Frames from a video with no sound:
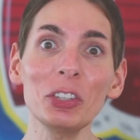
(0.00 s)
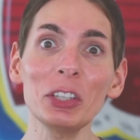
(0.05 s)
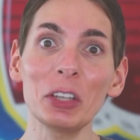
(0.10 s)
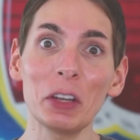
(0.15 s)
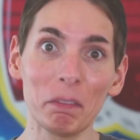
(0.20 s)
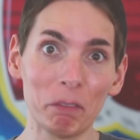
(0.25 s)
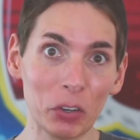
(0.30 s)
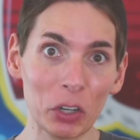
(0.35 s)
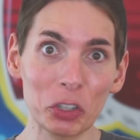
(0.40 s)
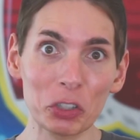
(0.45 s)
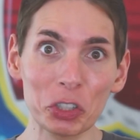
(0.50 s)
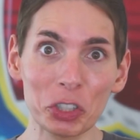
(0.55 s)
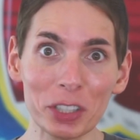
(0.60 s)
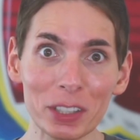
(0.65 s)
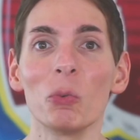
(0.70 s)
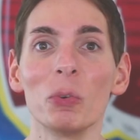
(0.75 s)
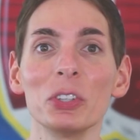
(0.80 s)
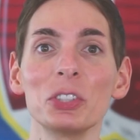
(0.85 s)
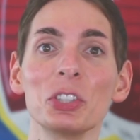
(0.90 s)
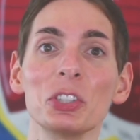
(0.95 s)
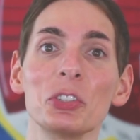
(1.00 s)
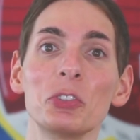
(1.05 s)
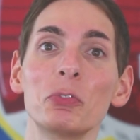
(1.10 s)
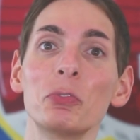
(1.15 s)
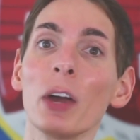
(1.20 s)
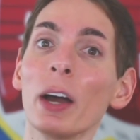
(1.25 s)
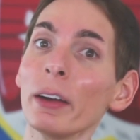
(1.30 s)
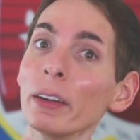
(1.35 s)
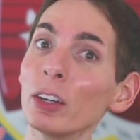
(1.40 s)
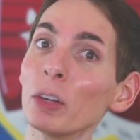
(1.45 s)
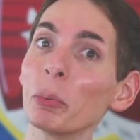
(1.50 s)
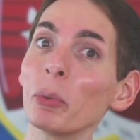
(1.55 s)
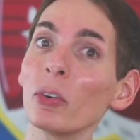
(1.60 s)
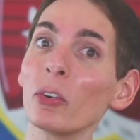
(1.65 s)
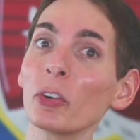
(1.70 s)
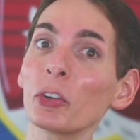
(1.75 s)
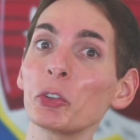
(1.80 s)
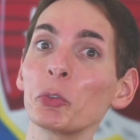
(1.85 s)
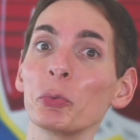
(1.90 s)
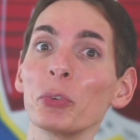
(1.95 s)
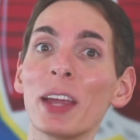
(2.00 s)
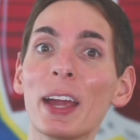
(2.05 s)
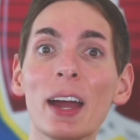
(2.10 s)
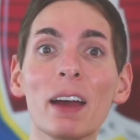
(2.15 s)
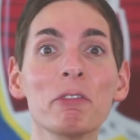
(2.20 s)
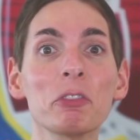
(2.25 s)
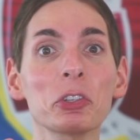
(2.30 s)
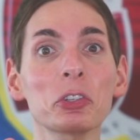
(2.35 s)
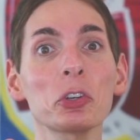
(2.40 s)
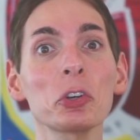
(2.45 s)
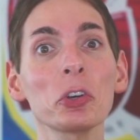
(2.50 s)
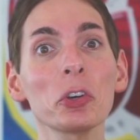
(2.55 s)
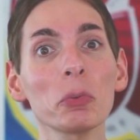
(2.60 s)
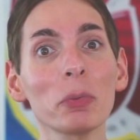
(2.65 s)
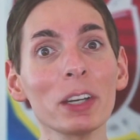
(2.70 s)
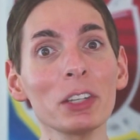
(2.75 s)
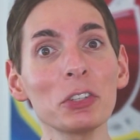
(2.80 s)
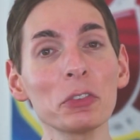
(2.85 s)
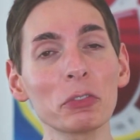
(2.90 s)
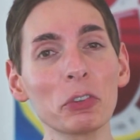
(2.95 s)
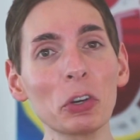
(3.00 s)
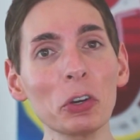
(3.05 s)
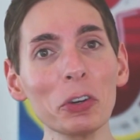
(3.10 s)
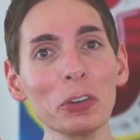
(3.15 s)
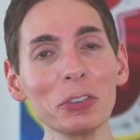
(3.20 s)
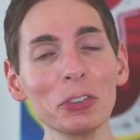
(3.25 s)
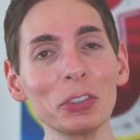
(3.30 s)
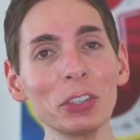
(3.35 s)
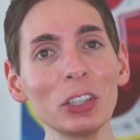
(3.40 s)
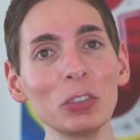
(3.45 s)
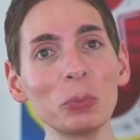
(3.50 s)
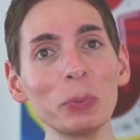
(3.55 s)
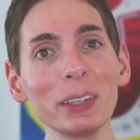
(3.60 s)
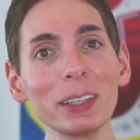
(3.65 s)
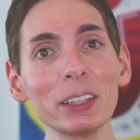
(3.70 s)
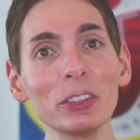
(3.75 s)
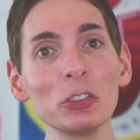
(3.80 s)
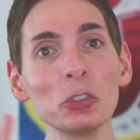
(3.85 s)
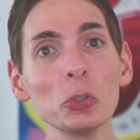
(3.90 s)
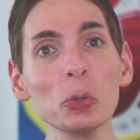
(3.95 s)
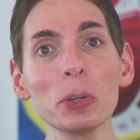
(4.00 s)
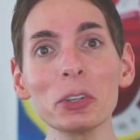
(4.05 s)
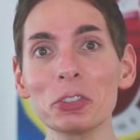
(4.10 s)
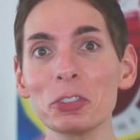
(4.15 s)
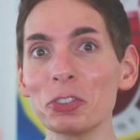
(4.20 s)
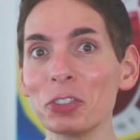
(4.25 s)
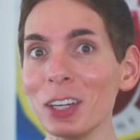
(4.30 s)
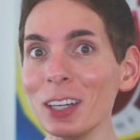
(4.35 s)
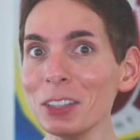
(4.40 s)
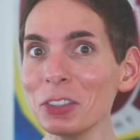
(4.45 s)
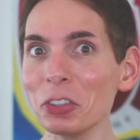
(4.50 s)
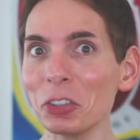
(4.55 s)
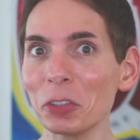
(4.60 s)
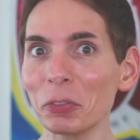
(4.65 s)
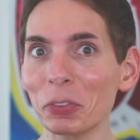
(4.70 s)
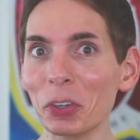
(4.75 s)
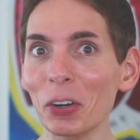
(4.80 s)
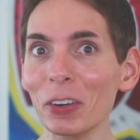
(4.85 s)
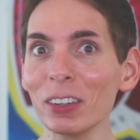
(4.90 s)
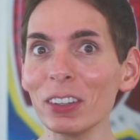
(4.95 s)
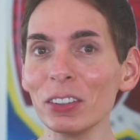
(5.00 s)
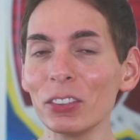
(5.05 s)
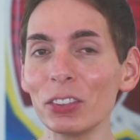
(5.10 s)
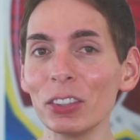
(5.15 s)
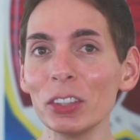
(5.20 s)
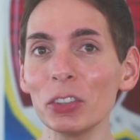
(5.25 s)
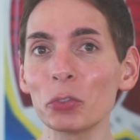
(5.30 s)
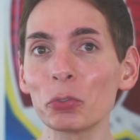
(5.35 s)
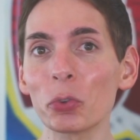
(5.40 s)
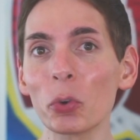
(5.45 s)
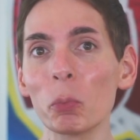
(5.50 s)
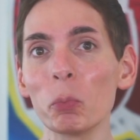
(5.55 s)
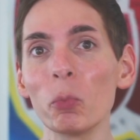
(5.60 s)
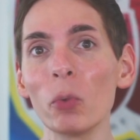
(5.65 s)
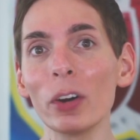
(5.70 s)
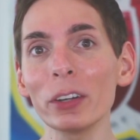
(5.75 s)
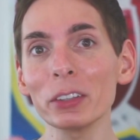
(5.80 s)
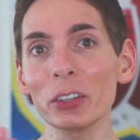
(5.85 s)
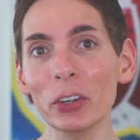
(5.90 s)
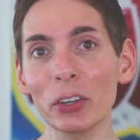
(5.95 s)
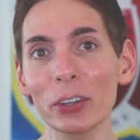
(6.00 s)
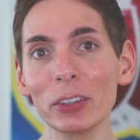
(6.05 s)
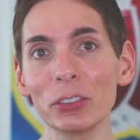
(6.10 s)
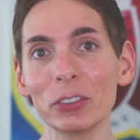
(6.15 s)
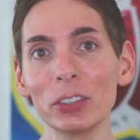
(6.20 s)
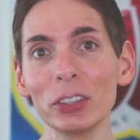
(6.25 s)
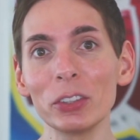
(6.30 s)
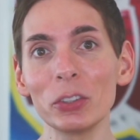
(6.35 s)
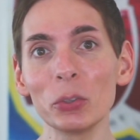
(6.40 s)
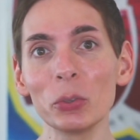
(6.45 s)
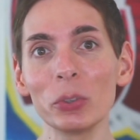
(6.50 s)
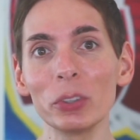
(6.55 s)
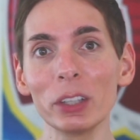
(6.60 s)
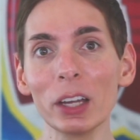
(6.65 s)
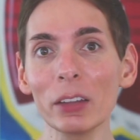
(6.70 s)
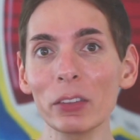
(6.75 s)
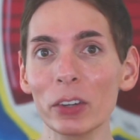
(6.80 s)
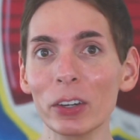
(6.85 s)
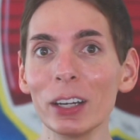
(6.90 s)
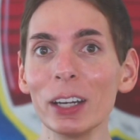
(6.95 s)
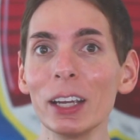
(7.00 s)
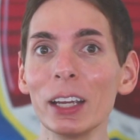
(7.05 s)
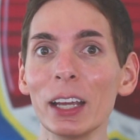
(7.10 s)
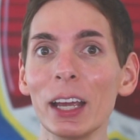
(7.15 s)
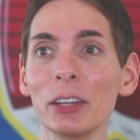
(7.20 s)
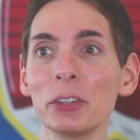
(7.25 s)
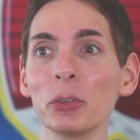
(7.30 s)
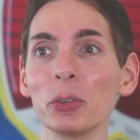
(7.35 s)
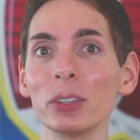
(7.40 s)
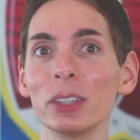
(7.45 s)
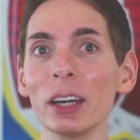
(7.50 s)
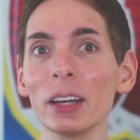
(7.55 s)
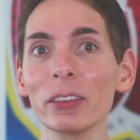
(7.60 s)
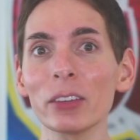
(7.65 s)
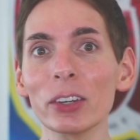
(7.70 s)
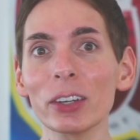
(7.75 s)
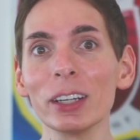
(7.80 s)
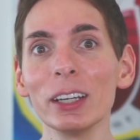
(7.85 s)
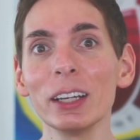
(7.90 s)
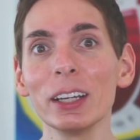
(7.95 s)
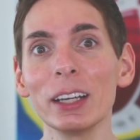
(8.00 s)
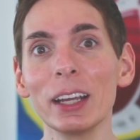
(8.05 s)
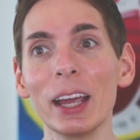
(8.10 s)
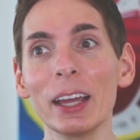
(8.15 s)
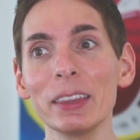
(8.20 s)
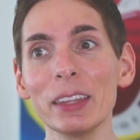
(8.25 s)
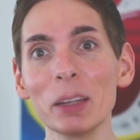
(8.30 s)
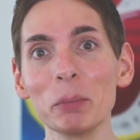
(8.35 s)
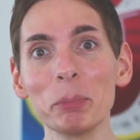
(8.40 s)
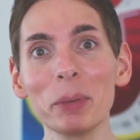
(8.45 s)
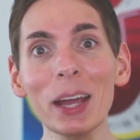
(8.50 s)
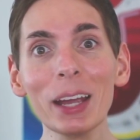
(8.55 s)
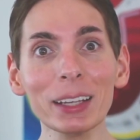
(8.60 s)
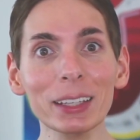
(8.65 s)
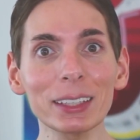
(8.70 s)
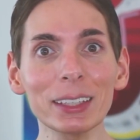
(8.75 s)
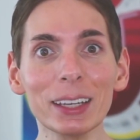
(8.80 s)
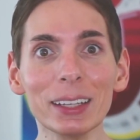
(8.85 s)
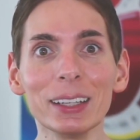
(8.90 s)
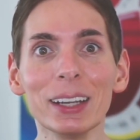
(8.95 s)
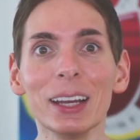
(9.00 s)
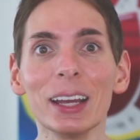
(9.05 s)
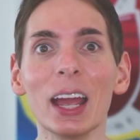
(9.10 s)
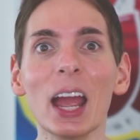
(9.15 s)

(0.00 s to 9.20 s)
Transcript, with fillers: conversion, which is valuable because if we have the current rates of currencies, we can do exchanges of currencies from one currency to another and to another and then back again.